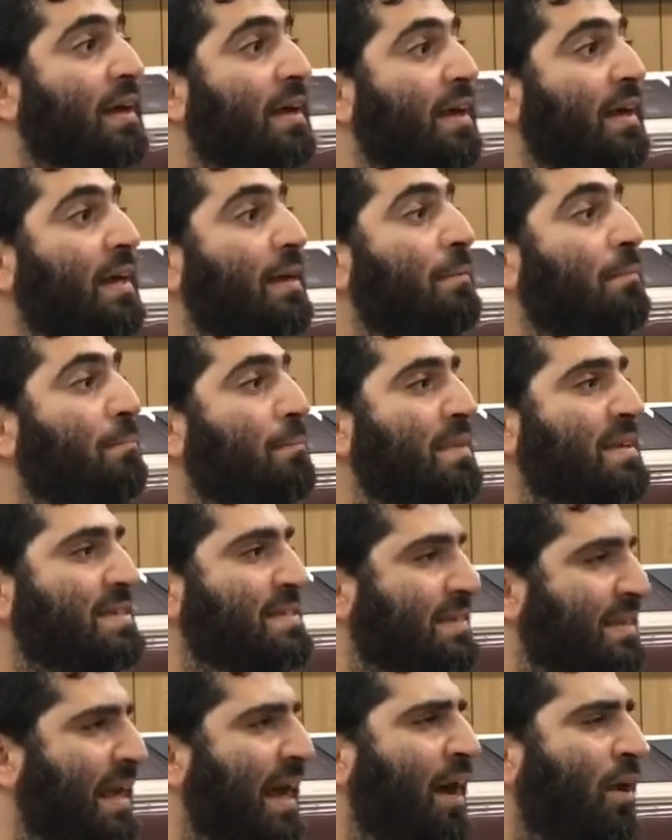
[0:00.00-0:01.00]
He
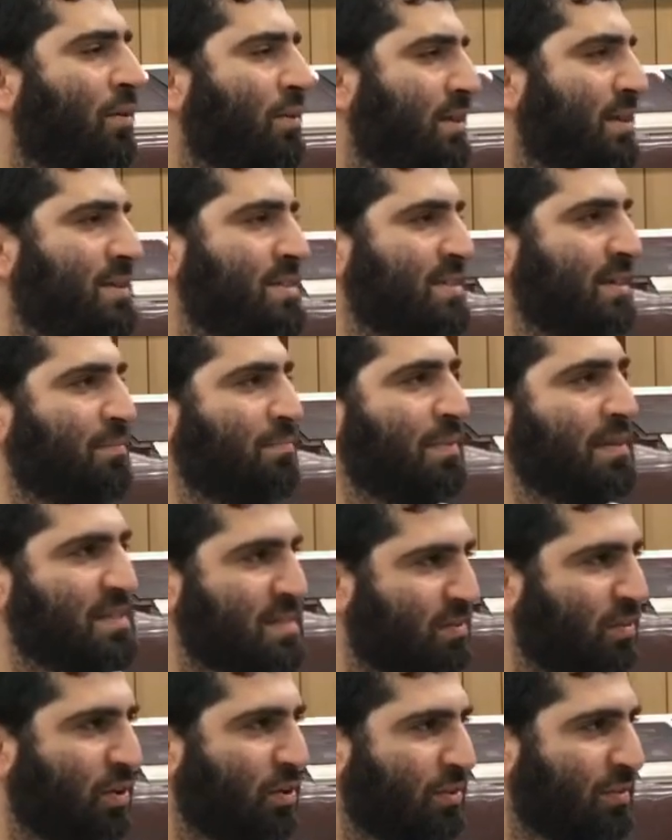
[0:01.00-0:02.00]
miscounted some
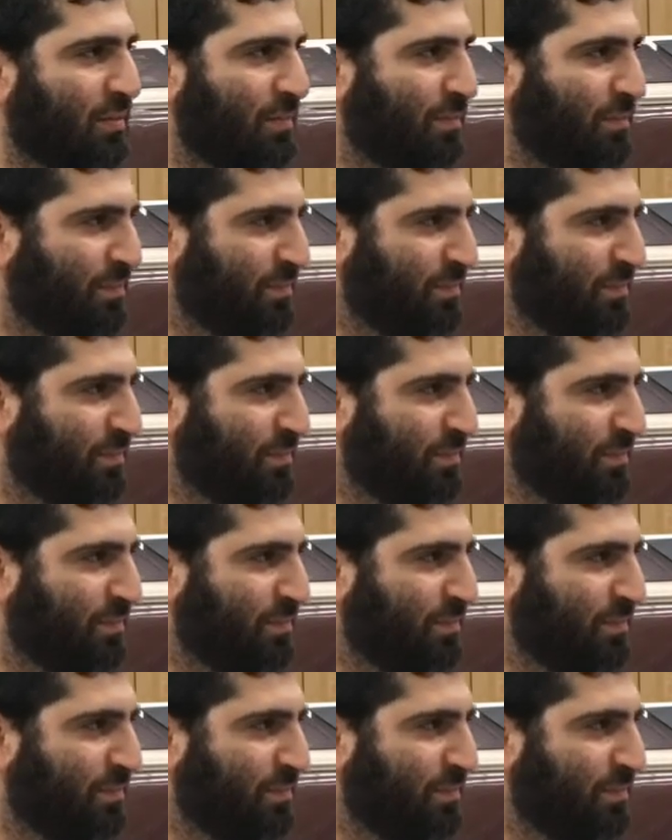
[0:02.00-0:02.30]
mitzvot.